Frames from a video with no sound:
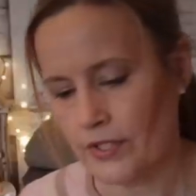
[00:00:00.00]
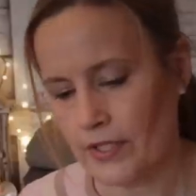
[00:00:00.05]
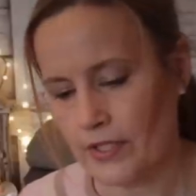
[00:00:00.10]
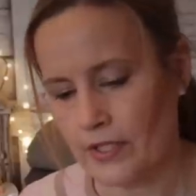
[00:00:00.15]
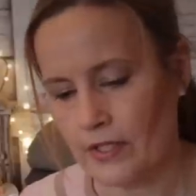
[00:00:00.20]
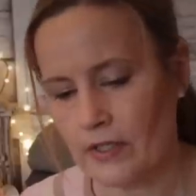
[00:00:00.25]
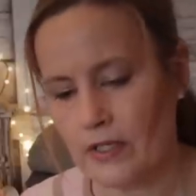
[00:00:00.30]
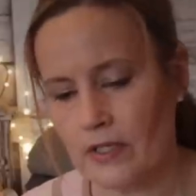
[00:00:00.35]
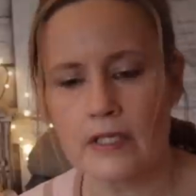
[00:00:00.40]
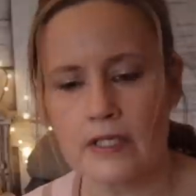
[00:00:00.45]

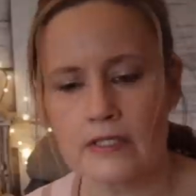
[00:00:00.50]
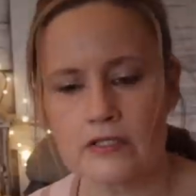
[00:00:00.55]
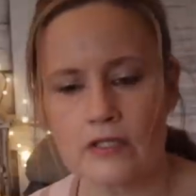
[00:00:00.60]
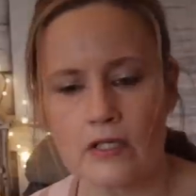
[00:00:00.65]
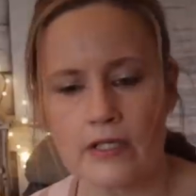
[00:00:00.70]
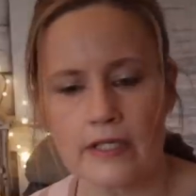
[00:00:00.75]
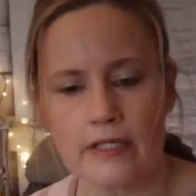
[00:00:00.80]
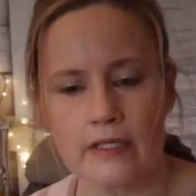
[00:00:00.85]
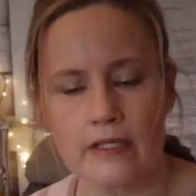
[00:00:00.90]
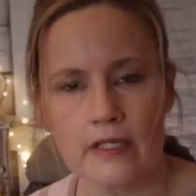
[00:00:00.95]
it's
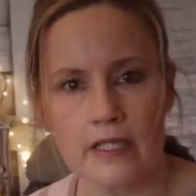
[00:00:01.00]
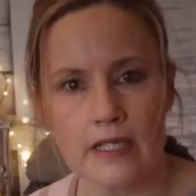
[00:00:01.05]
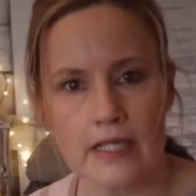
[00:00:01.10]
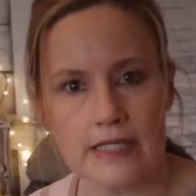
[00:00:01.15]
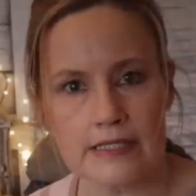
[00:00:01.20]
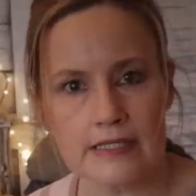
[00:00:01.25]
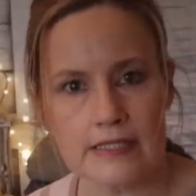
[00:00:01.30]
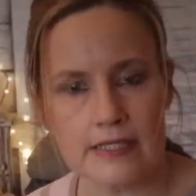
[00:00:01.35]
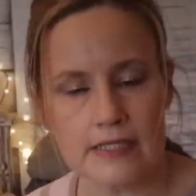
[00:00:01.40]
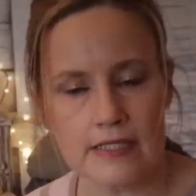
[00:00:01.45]
got like an
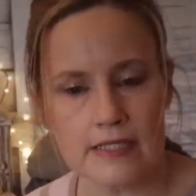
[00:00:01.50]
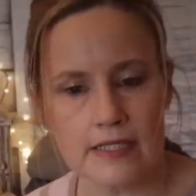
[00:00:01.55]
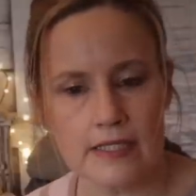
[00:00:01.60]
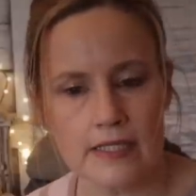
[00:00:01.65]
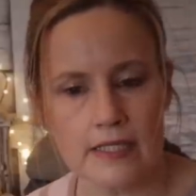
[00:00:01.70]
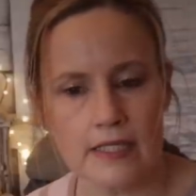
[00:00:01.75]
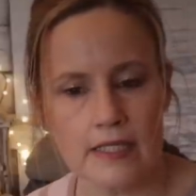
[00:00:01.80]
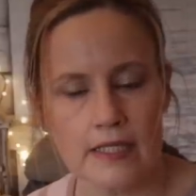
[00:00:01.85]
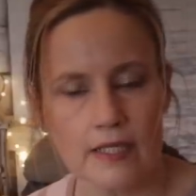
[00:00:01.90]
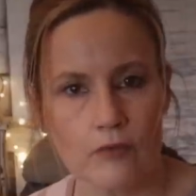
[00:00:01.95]
elastic
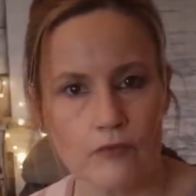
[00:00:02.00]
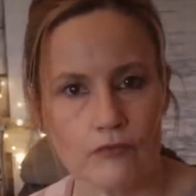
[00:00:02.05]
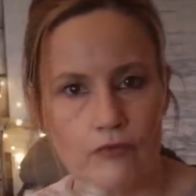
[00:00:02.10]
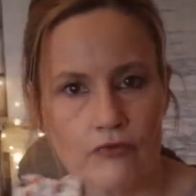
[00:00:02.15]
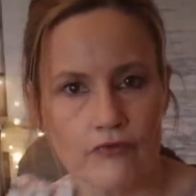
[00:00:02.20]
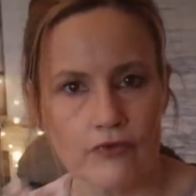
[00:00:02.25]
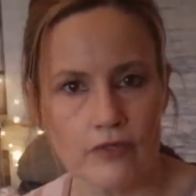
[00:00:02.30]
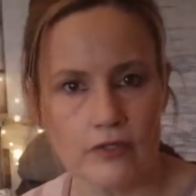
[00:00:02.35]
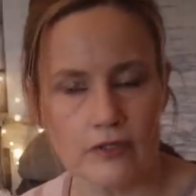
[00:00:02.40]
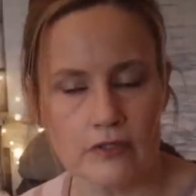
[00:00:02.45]

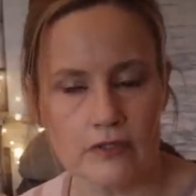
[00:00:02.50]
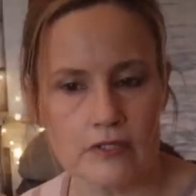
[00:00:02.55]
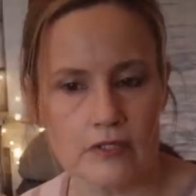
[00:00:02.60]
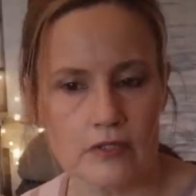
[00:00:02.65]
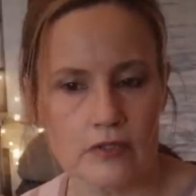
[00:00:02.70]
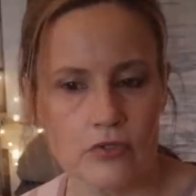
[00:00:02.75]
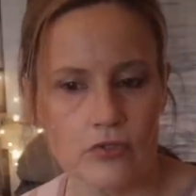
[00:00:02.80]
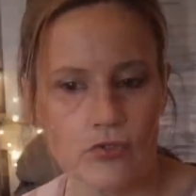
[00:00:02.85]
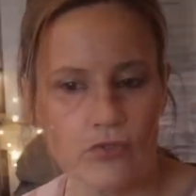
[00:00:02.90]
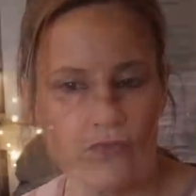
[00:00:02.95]
ruffled
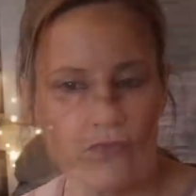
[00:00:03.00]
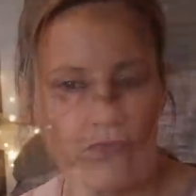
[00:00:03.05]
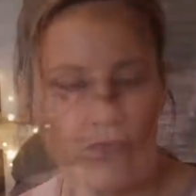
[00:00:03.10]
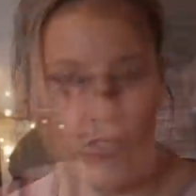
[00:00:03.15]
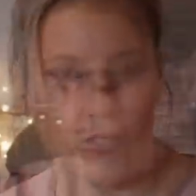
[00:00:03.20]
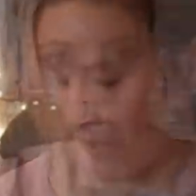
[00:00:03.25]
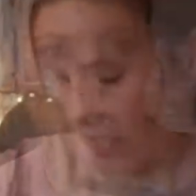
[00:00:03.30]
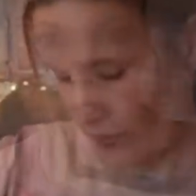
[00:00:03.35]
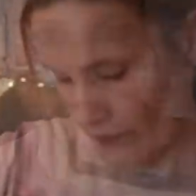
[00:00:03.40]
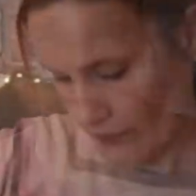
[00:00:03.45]
cuff
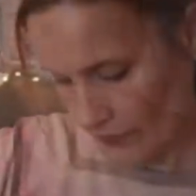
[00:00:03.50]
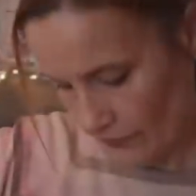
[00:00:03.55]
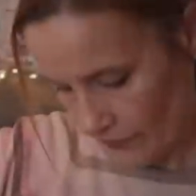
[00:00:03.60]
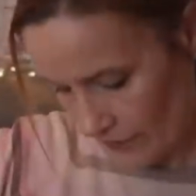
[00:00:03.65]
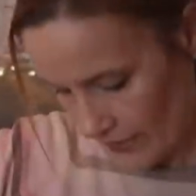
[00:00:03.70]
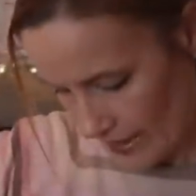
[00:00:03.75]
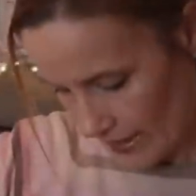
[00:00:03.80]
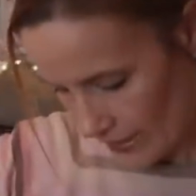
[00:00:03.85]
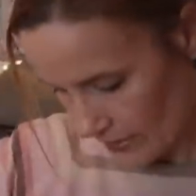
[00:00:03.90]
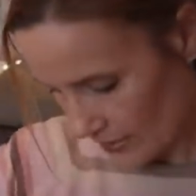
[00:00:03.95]
rather
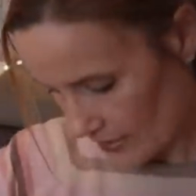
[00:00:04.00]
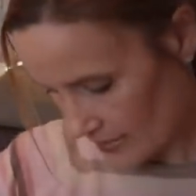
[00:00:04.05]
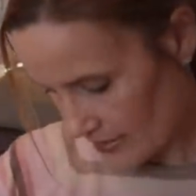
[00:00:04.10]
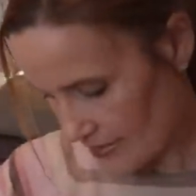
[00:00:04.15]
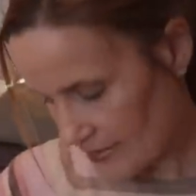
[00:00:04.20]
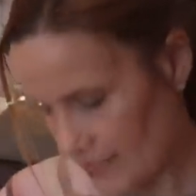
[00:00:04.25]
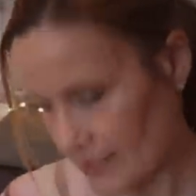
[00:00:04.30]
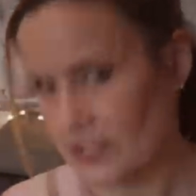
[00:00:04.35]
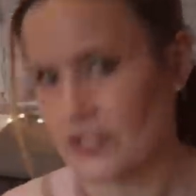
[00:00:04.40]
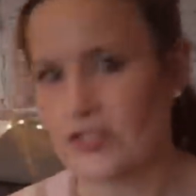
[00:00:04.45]
than a
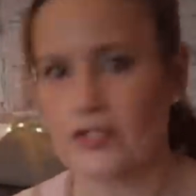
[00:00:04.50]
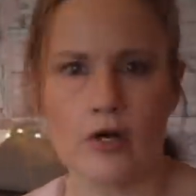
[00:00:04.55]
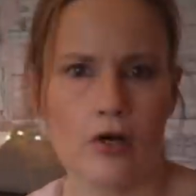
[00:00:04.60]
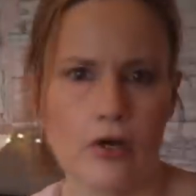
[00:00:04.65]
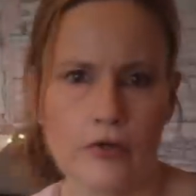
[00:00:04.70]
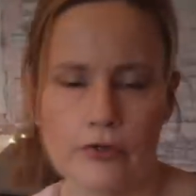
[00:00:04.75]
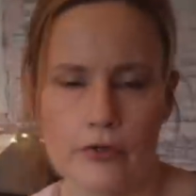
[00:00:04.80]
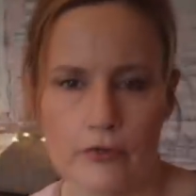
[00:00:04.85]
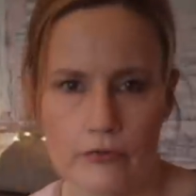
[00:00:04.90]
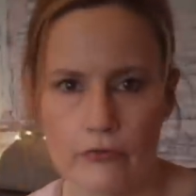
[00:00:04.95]
stitched
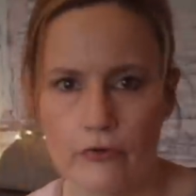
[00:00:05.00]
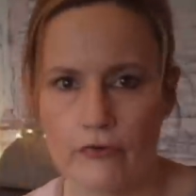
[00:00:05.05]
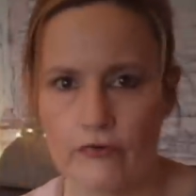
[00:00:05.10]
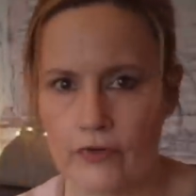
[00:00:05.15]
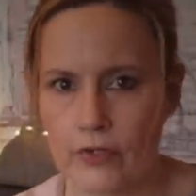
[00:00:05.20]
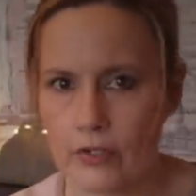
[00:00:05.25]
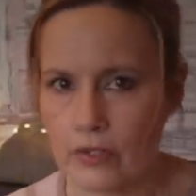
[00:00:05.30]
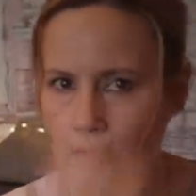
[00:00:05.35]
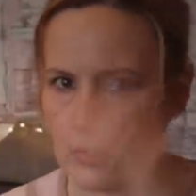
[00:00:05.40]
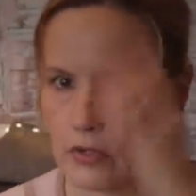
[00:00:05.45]
on
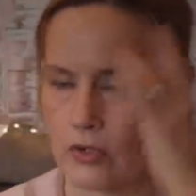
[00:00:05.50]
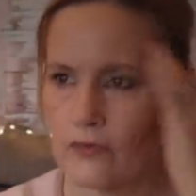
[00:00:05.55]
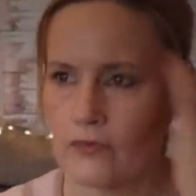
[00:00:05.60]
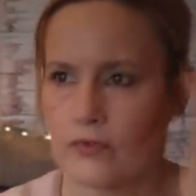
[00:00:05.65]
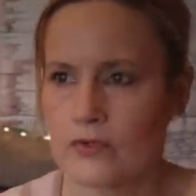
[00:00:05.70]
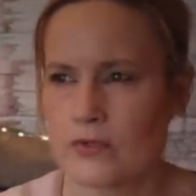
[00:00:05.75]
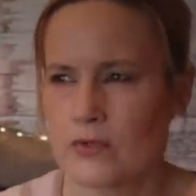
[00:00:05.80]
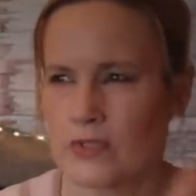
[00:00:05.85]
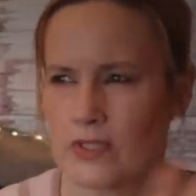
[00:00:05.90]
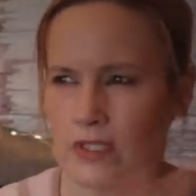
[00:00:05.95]
ruffle cuff,
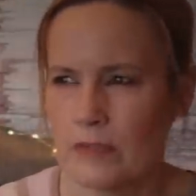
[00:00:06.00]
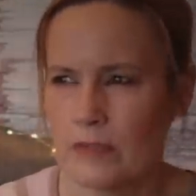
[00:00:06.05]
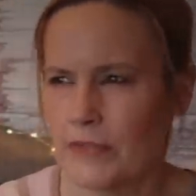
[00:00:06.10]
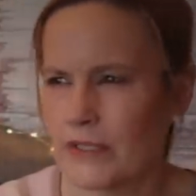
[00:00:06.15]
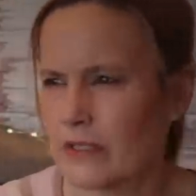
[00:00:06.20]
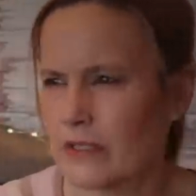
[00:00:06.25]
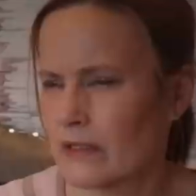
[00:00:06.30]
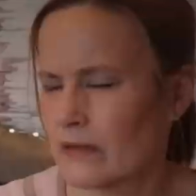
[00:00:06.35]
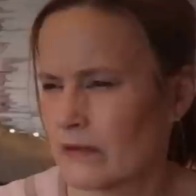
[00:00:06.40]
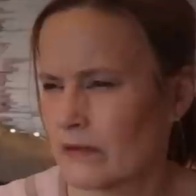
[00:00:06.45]
which was a little
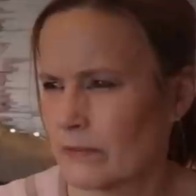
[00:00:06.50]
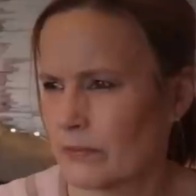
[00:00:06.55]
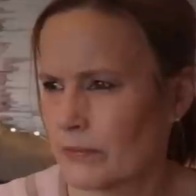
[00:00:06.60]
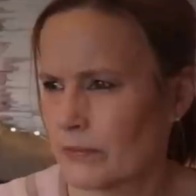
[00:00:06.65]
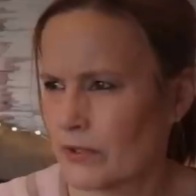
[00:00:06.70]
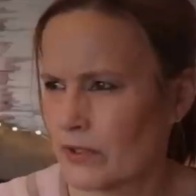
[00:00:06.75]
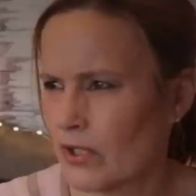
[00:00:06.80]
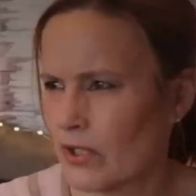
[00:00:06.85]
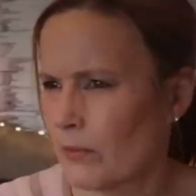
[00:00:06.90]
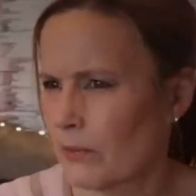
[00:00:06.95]
bit
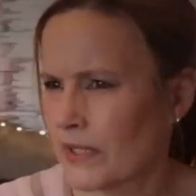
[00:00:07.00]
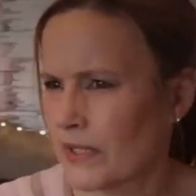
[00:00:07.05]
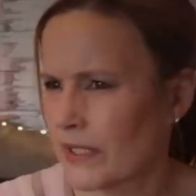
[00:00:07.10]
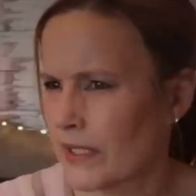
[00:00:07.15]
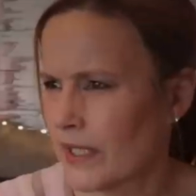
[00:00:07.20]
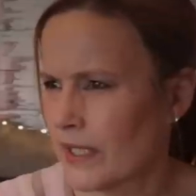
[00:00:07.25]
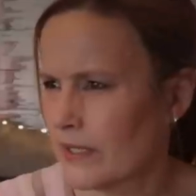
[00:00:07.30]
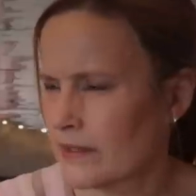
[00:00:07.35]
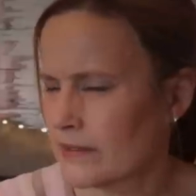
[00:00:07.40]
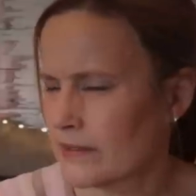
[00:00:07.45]

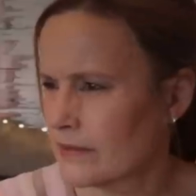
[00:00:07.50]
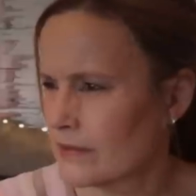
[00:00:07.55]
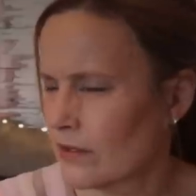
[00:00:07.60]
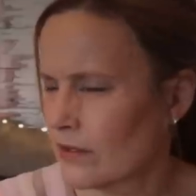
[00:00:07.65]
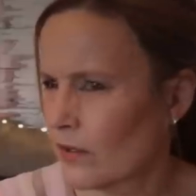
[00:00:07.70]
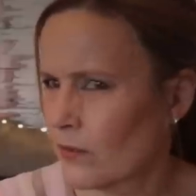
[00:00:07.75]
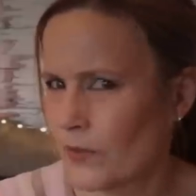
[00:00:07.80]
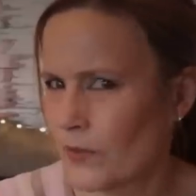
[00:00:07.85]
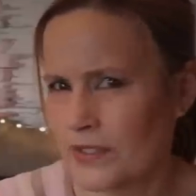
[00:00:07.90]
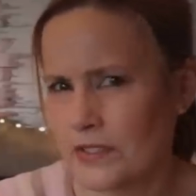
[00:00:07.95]
complicated and
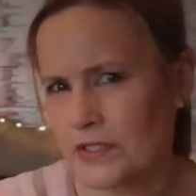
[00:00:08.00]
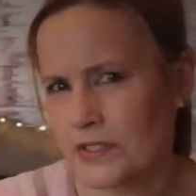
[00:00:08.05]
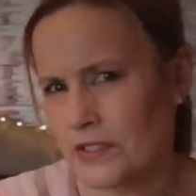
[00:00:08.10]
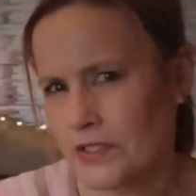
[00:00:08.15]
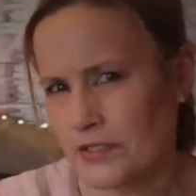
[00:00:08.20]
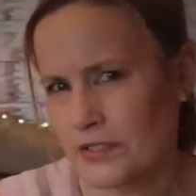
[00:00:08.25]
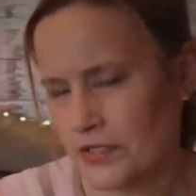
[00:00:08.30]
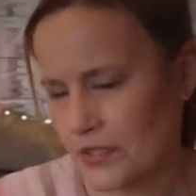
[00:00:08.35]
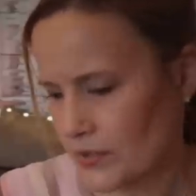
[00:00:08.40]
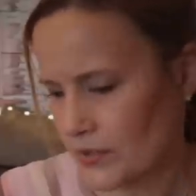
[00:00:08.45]
long-winded
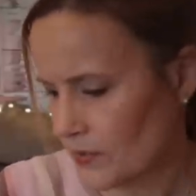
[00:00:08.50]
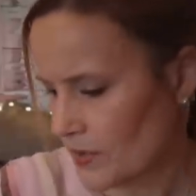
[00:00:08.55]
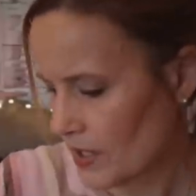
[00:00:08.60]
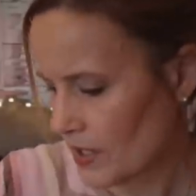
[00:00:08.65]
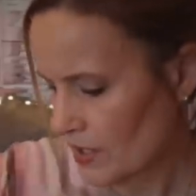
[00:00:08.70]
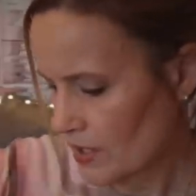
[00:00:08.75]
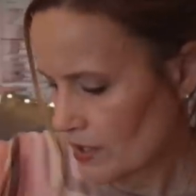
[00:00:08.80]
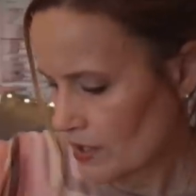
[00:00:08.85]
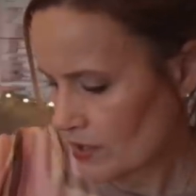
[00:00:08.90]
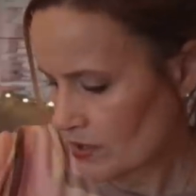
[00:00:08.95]
to do.
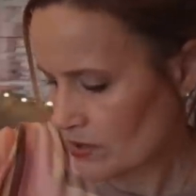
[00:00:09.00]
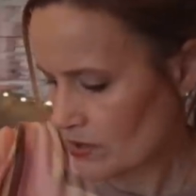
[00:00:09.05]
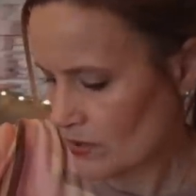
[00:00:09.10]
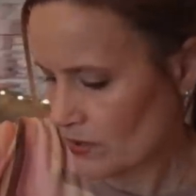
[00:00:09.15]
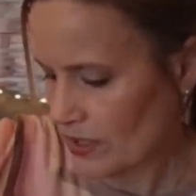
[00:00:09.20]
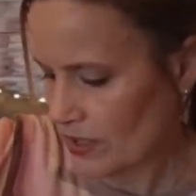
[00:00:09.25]
So